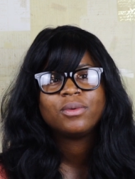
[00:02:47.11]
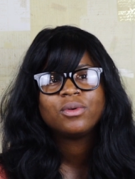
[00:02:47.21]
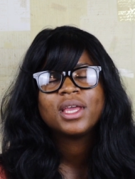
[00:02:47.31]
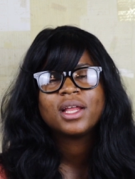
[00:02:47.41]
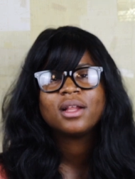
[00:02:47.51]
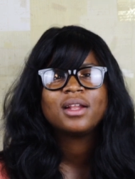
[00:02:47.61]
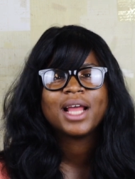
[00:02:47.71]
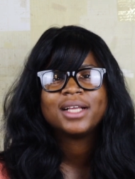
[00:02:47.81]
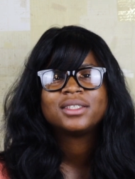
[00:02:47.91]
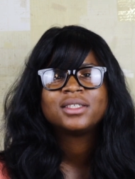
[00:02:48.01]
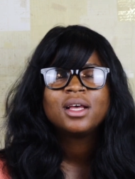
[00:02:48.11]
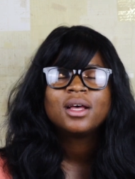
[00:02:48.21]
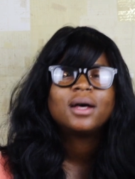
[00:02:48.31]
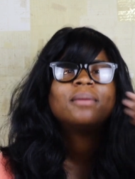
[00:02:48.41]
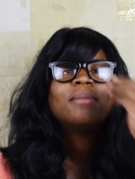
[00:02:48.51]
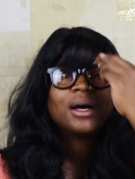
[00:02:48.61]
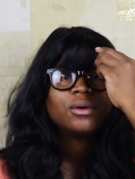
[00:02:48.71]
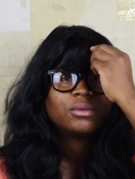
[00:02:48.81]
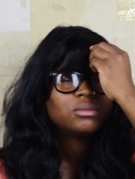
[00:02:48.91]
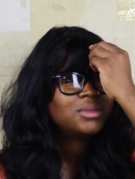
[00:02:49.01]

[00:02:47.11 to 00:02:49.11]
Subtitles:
you get a nice amount.